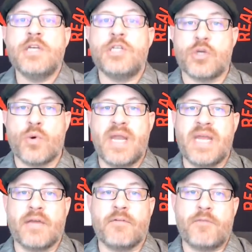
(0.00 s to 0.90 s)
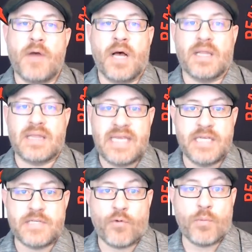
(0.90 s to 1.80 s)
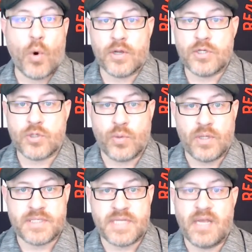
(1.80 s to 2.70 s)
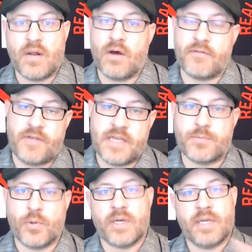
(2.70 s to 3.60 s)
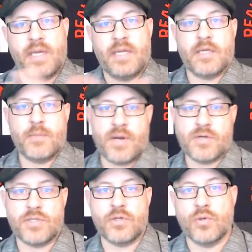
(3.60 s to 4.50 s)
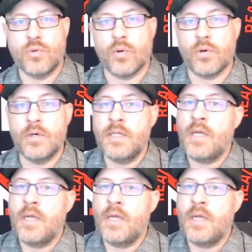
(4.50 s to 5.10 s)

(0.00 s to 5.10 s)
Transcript: generating leads for mortgage or real estate on Facebook in comparison to Google.